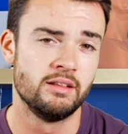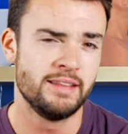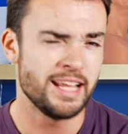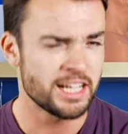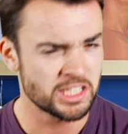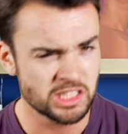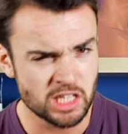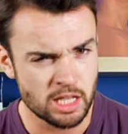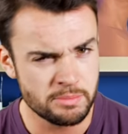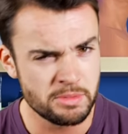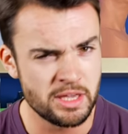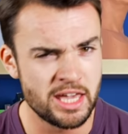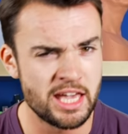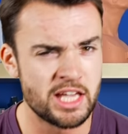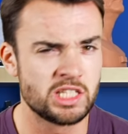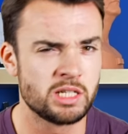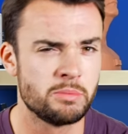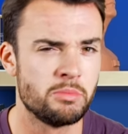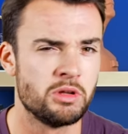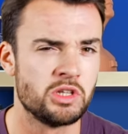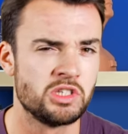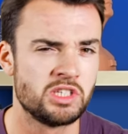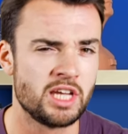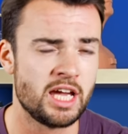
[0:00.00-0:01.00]
Next time you hear
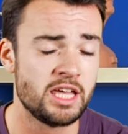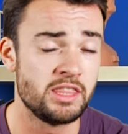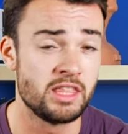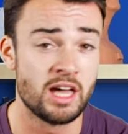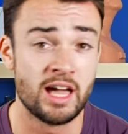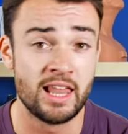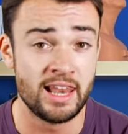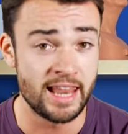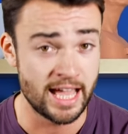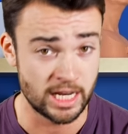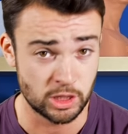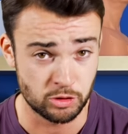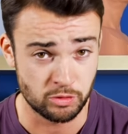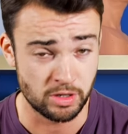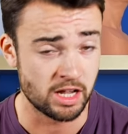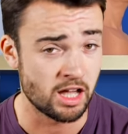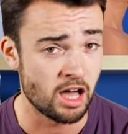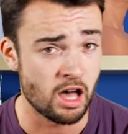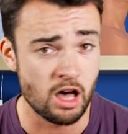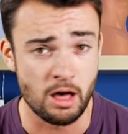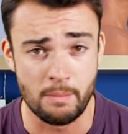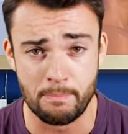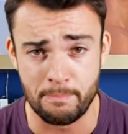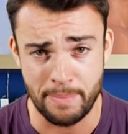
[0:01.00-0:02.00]
someone say that electric
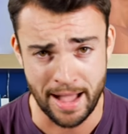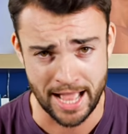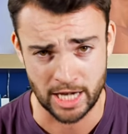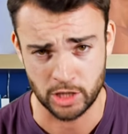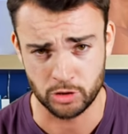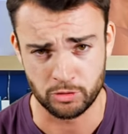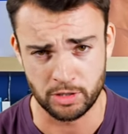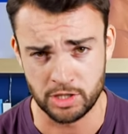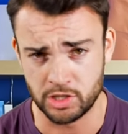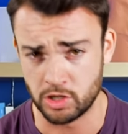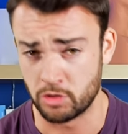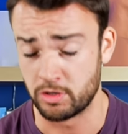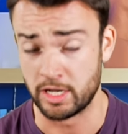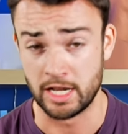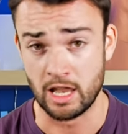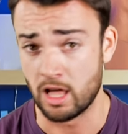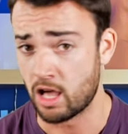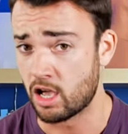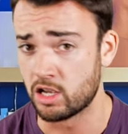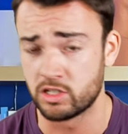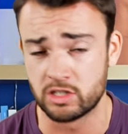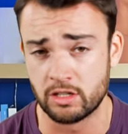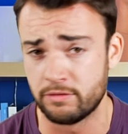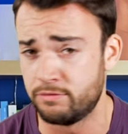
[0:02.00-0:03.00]
car batteries only
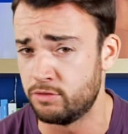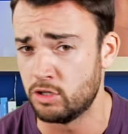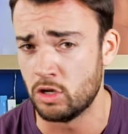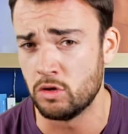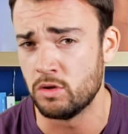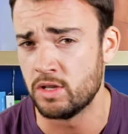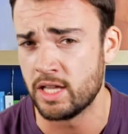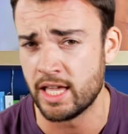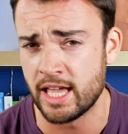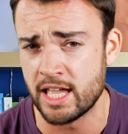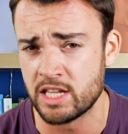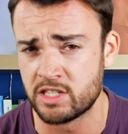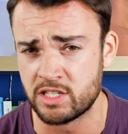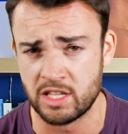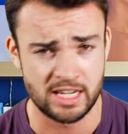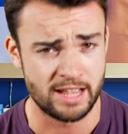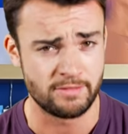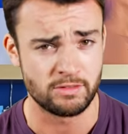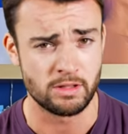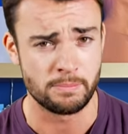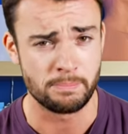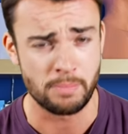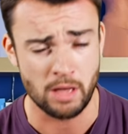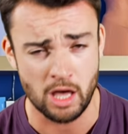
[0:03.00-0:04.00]
last a few years and then you
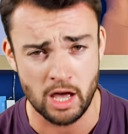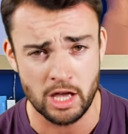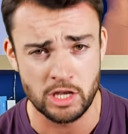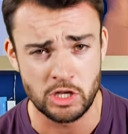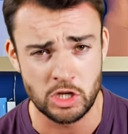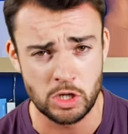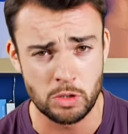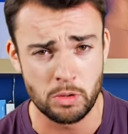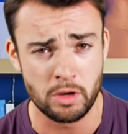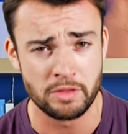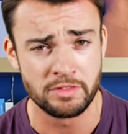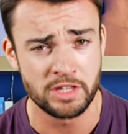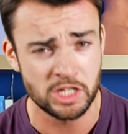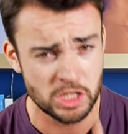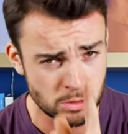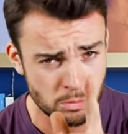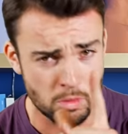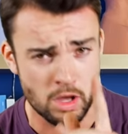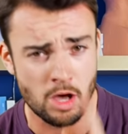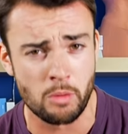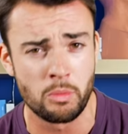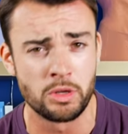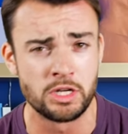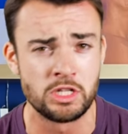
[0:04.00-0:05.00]
have to buy a new one, this is
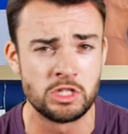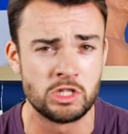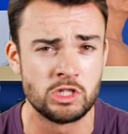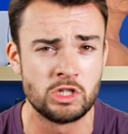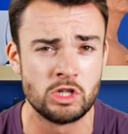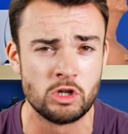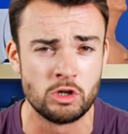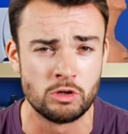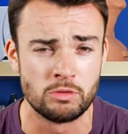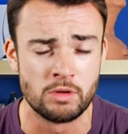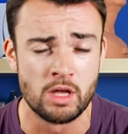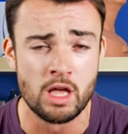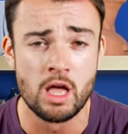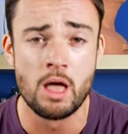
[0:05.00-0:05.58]
what I want you to do.